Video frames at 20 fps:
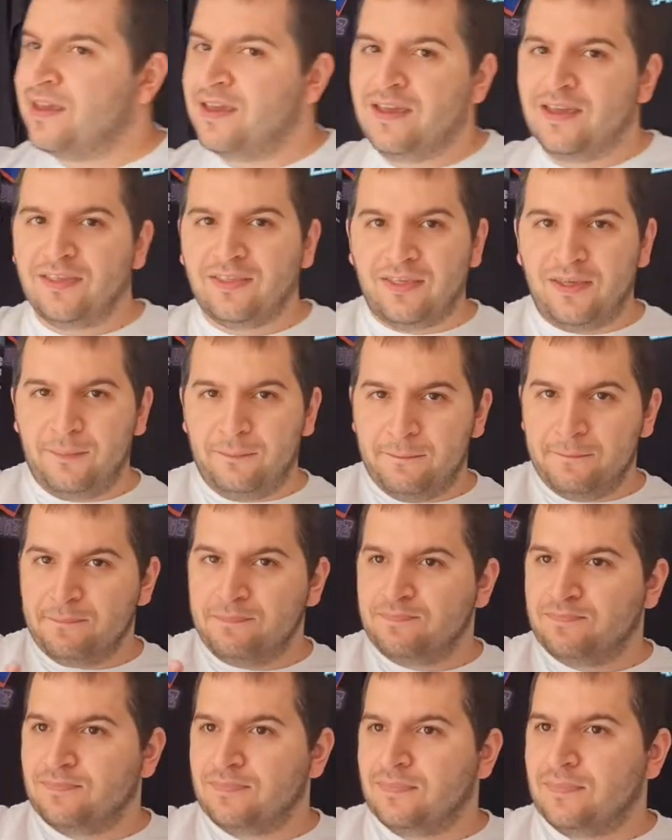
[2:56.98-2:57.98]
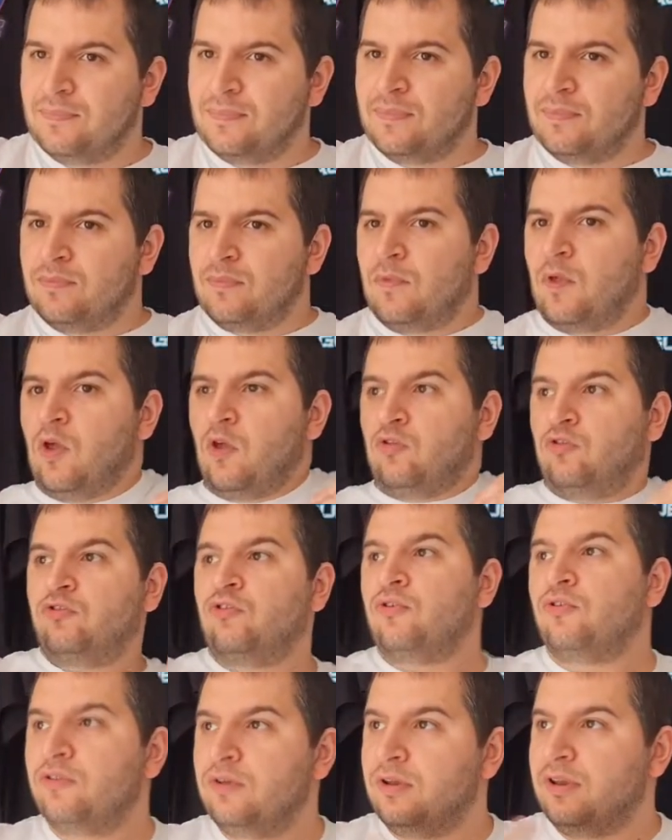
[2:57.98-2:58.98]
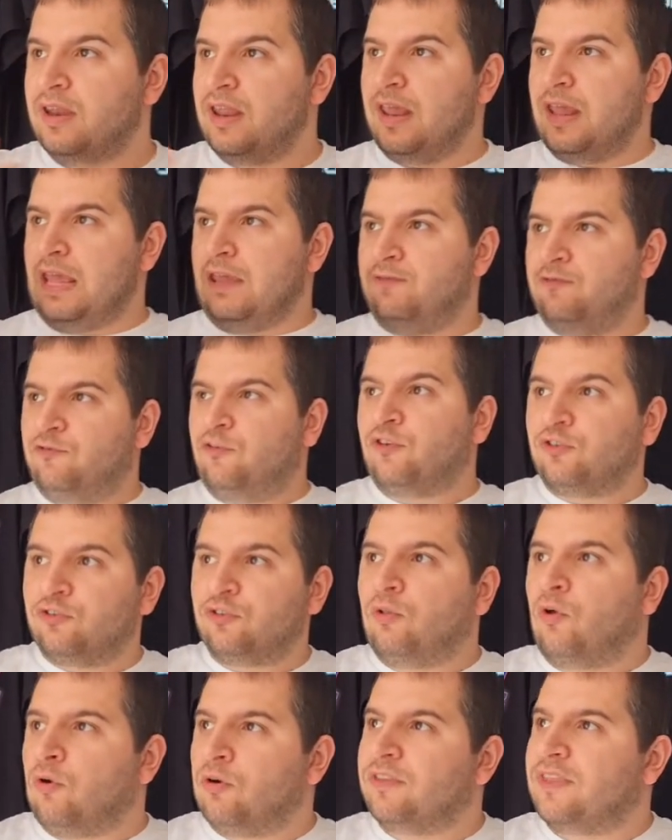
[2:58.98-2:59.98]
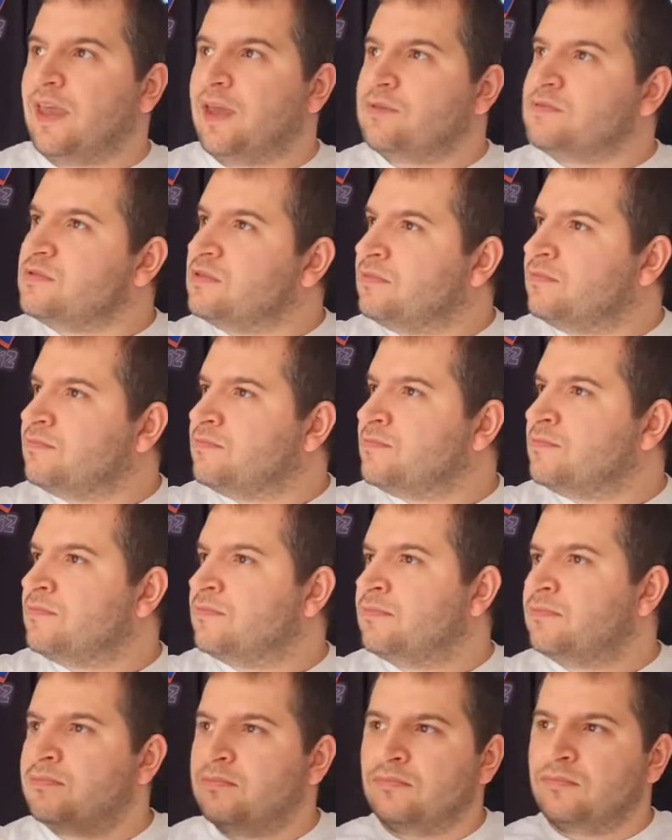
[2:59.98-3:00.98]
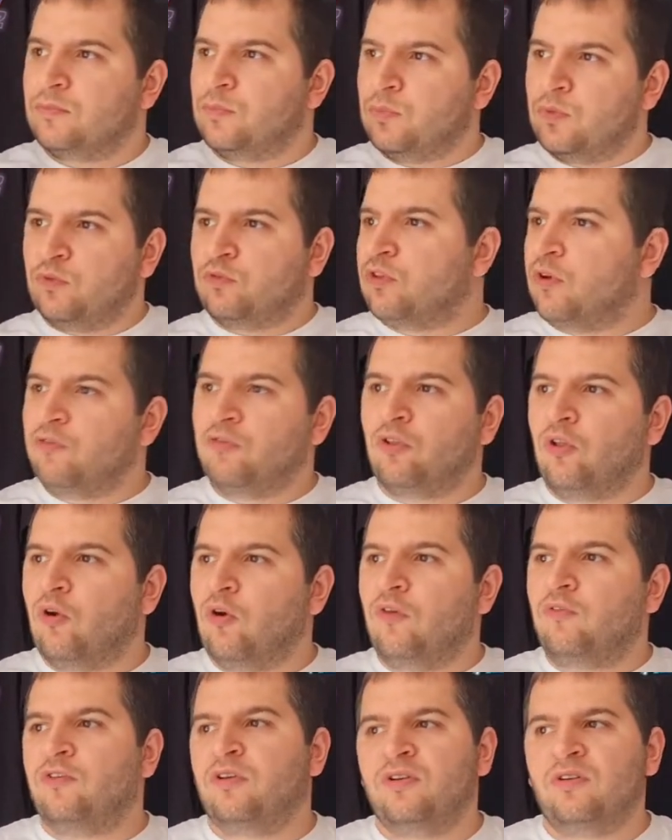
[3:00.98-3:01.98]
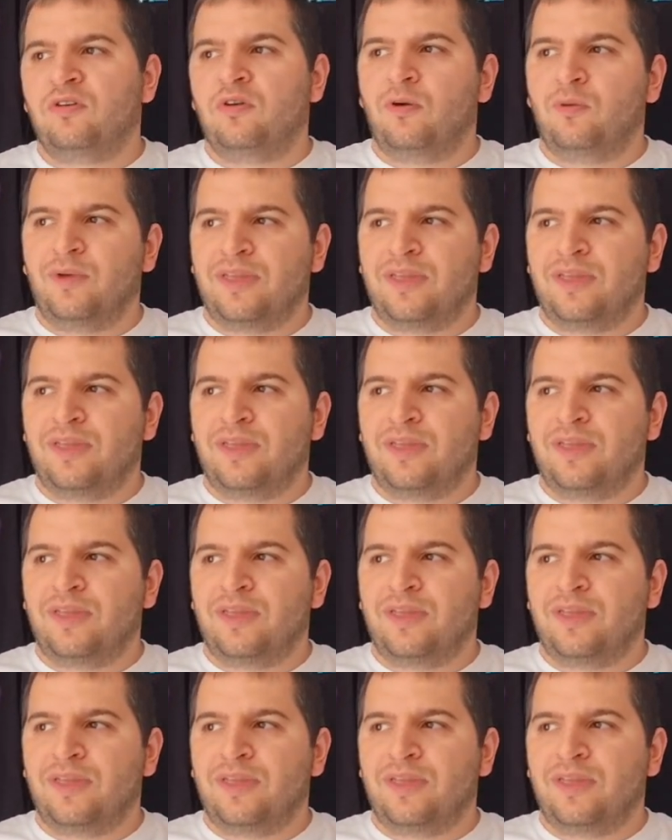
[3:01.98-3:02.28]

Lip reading: Look, during the first lockdown, there's an awful lot of, we